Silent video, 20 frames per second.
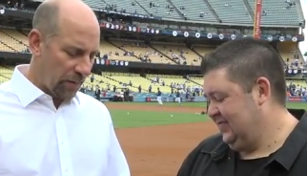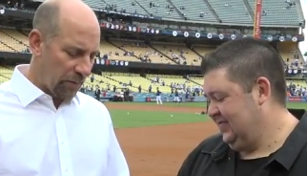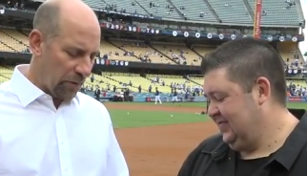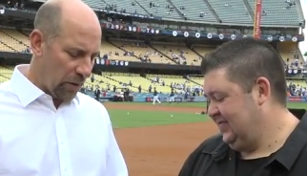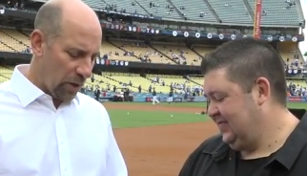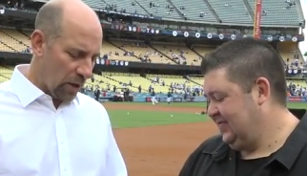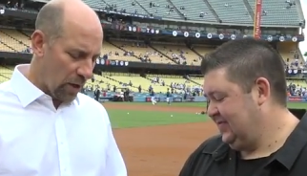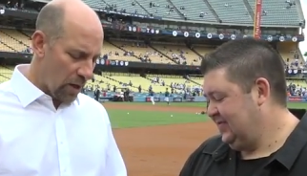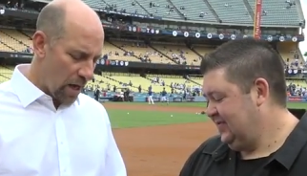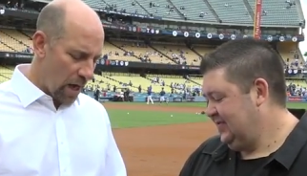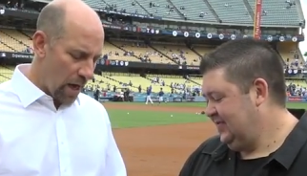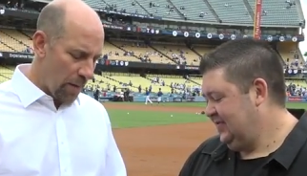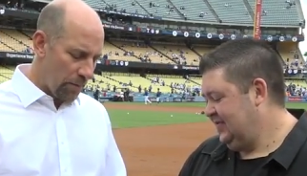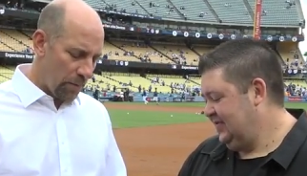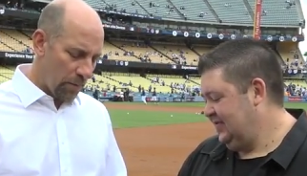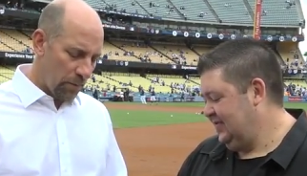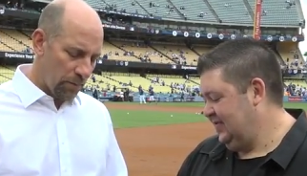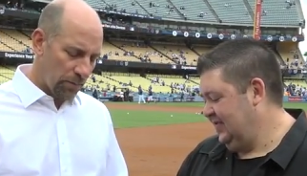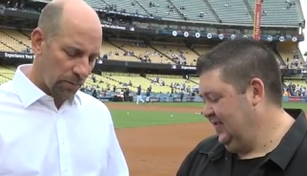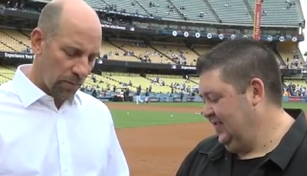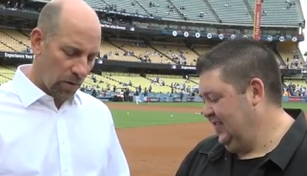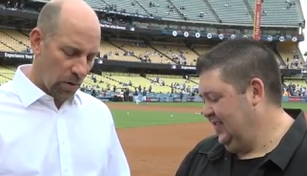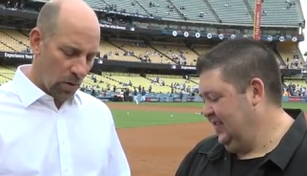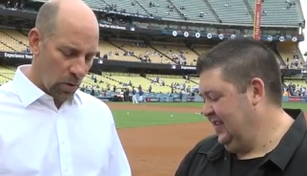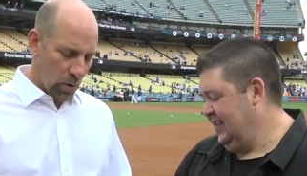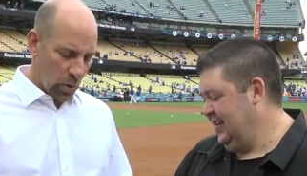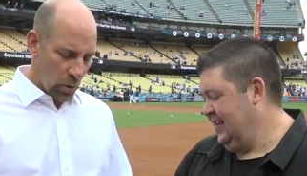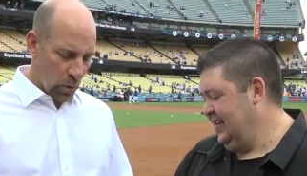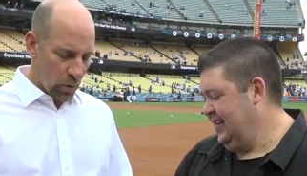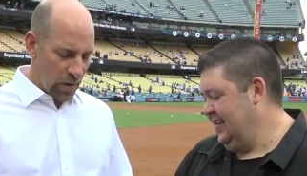Speaker 1: If you look up
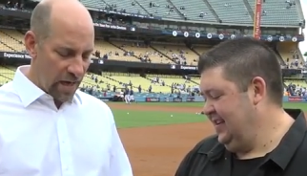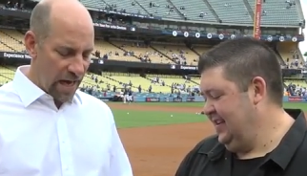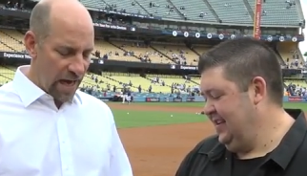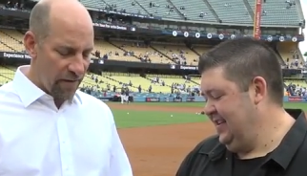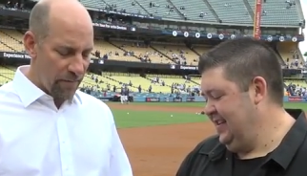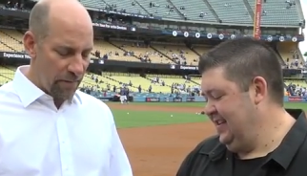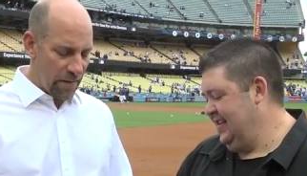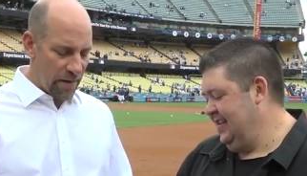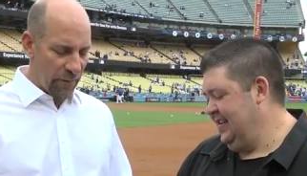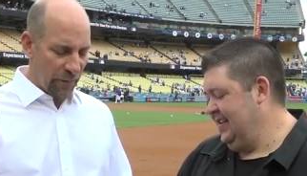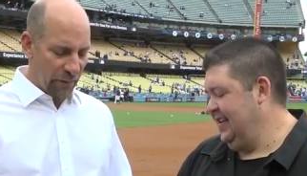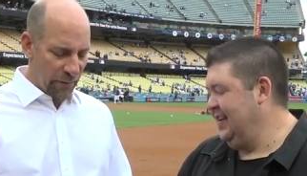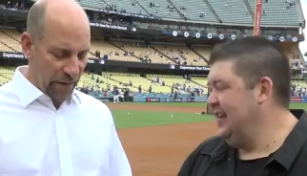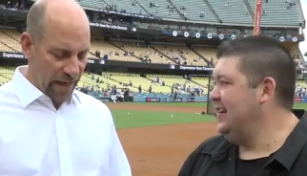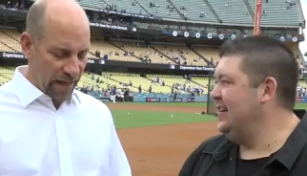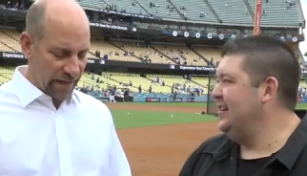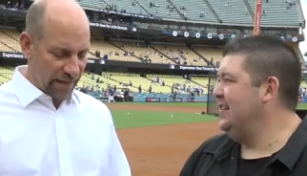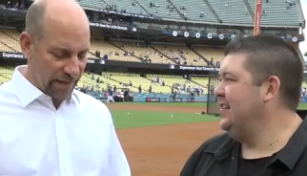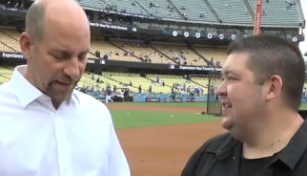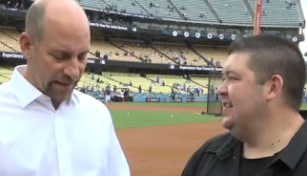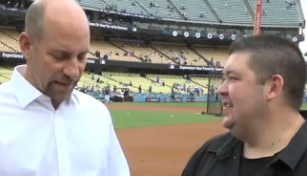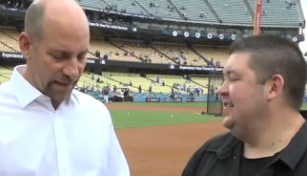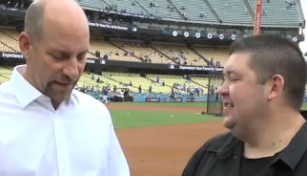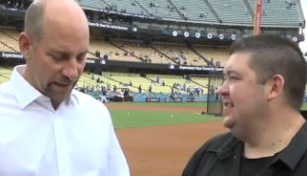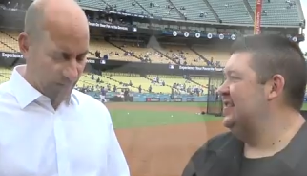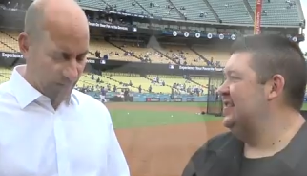who gave me fits,